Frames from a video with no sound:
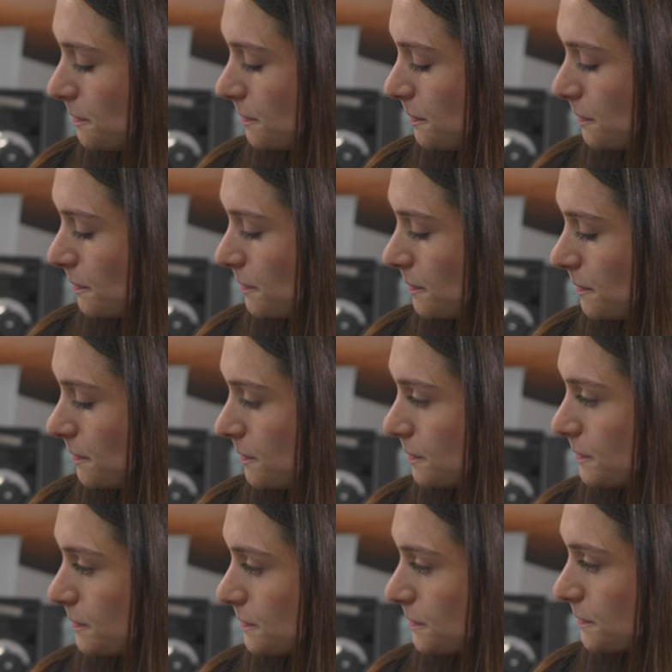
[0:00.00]

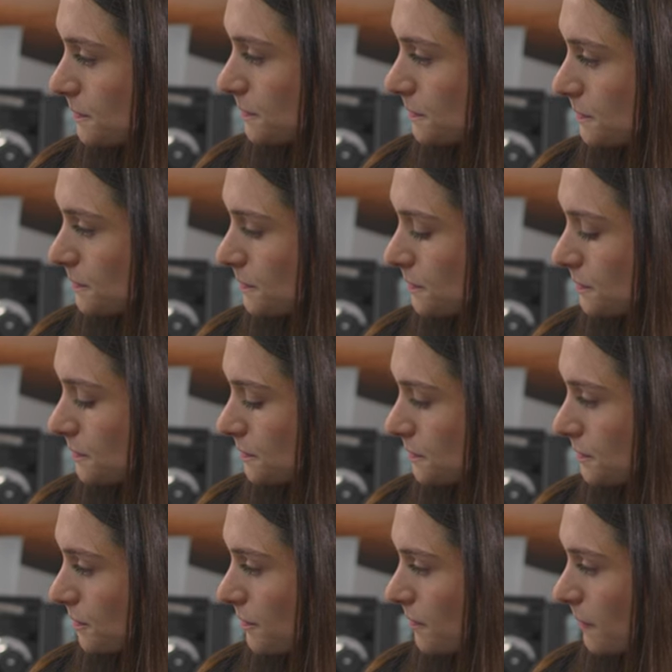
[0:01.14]

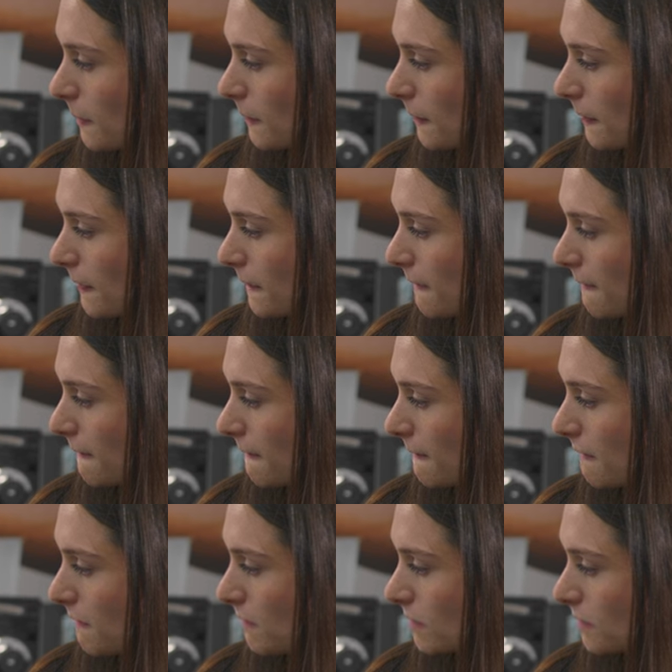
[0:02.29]

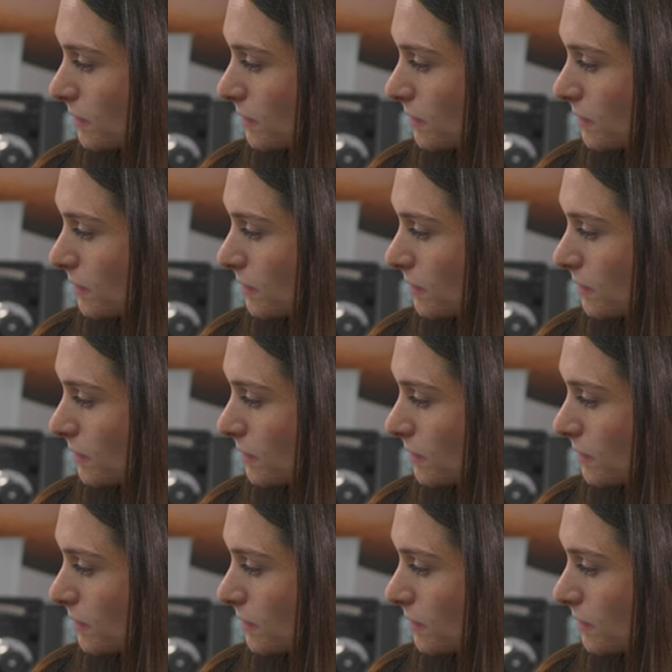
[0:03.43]
No one is speaking in this clip.